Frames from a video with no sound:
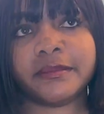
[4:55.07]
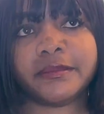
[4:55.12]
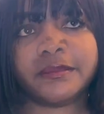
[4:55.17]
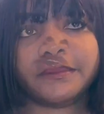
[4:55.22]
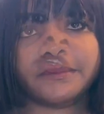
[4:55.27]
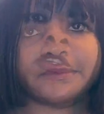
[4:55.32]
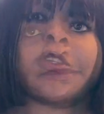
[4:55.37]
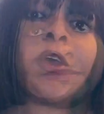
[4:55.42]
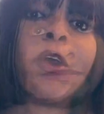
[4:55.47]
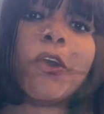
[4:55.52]

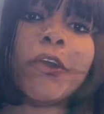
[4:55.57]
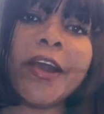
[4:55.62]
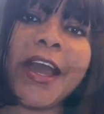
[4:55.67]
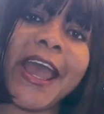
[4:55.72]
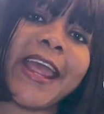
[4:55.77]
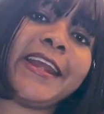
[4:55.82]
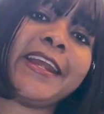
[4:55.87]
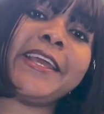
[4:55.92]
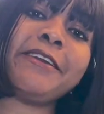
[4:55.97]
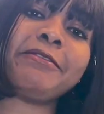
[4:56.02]
So
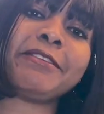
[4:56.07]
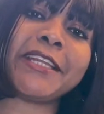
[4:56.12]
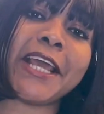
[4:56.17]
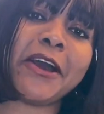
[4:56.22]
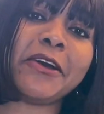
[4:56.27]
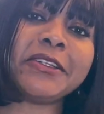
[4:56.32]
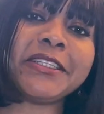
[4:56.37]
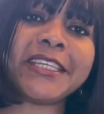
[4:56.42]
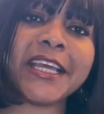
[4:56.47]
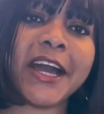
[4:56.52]
I live
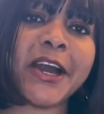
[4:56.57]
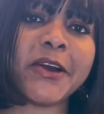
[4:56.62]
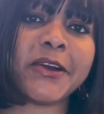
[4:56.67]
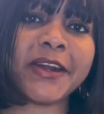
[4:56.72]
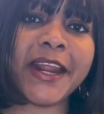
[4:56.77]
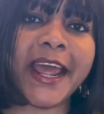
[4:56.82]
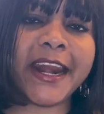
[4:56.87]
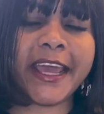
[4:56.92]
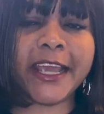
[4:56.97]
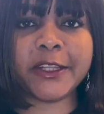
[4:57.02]

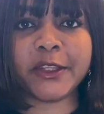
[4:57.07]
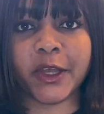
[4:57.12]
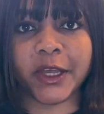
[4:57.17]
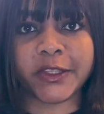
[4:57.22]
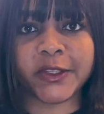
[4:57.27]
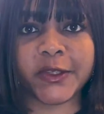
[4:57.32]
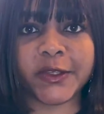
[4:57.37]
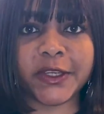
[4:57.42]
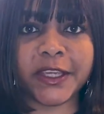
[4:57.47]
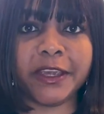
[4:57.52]
downtown and I
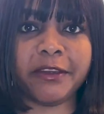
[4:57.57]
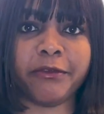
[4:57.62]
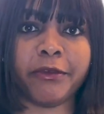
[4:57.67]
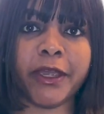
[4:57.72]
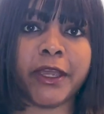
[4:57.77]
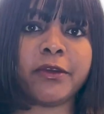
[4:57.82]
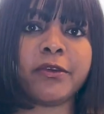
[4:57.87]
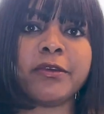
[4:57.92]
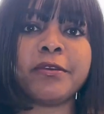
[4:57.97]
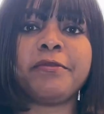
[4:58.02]
thought to give
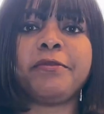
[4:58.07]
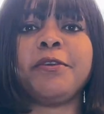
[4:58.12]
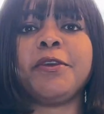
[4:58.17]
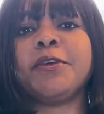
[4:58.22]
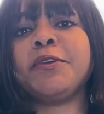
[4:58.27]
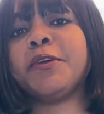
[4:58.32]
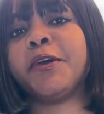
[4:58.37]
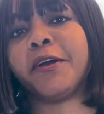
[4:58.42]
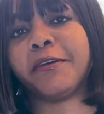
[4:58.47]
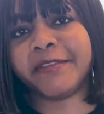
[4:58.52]
you a good
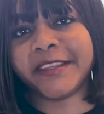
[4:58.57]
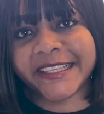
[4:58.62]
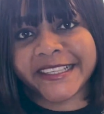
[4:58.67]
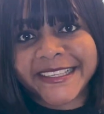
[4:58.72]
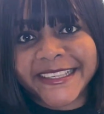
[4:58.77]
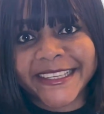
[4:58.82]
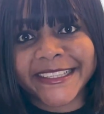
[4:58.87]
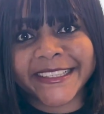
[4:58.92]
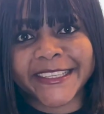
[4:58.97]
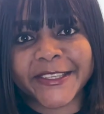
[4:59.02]
view of the
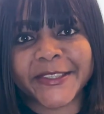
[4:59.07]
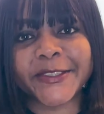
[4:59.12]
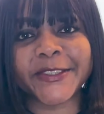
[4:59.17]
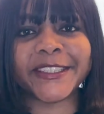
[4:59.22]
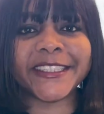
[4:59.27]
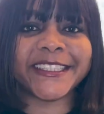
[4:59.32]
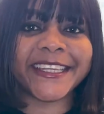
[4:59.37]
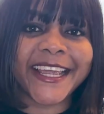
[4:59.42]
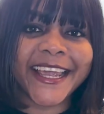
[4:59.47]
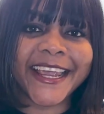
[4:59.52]
city
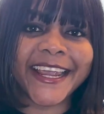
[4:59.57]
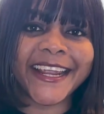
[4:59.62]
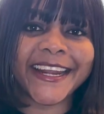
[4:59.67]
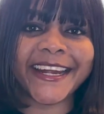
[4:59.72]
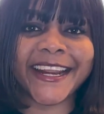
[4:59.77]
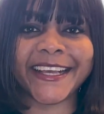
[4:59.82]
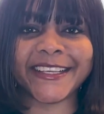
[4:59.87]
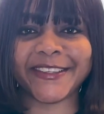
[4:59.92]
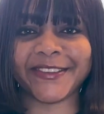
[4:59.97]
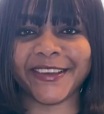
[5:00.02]

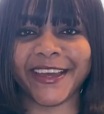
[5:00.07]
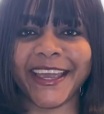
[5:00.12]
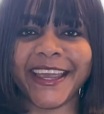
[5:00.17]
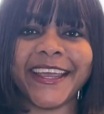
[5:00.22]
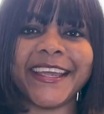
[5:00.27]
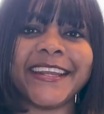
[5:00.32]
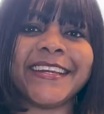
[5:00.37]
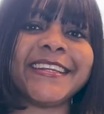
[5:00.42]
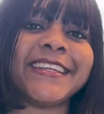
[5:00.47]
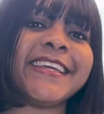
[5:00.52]
today. That's
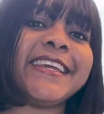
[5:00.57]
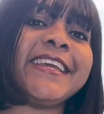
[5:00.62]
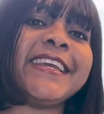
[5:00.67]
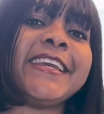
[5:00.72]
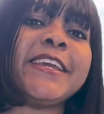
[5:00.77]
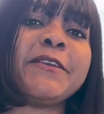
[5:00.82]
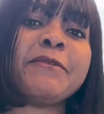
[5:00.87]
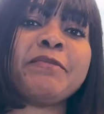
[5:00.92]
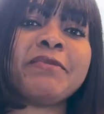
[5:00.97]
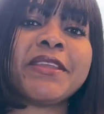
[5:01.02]
why
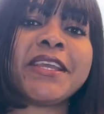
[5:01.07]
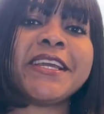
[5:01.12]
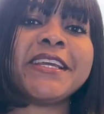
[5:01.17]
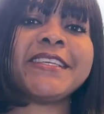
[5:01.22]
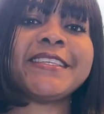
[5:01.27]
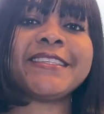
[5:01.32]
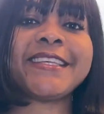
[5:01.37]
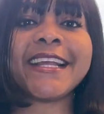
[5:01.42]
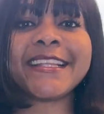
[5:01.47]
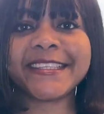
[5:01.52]
the
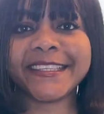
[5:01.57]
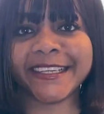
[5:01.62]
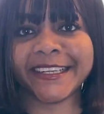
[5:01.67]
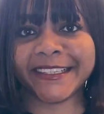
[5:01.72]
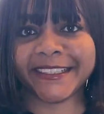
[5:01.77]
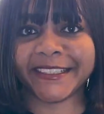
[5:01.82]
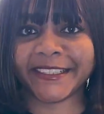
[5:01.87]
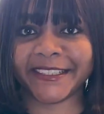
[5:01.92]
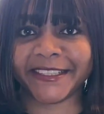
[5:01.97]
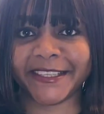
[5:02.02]
setting
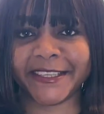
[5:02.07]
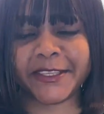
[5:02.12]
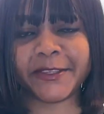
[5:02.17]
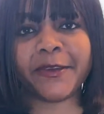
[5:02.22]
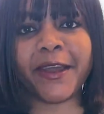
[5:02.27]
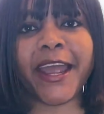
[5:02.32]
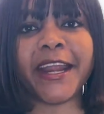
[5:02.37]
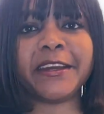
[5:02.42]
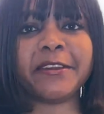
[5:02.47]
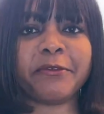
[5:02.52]
is
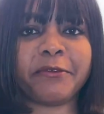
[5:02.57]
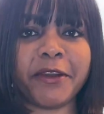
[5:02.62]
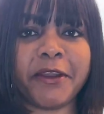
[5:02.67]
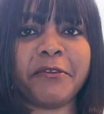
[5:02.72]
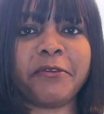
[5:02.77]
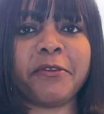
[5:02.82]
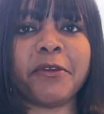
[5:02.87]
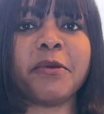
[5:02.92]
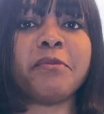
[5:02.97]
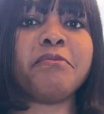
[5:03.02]
quite
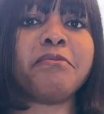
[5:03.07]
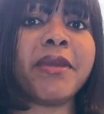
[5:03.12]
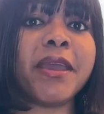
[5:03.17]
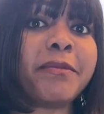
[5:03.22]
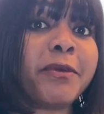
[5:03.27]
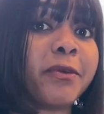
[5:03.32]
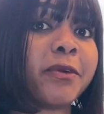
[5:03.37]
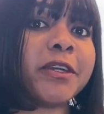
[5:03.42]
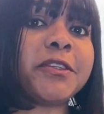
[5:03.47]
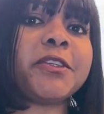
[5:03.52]
different from
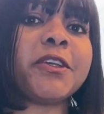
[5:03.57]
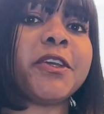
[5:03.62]
maybe what you're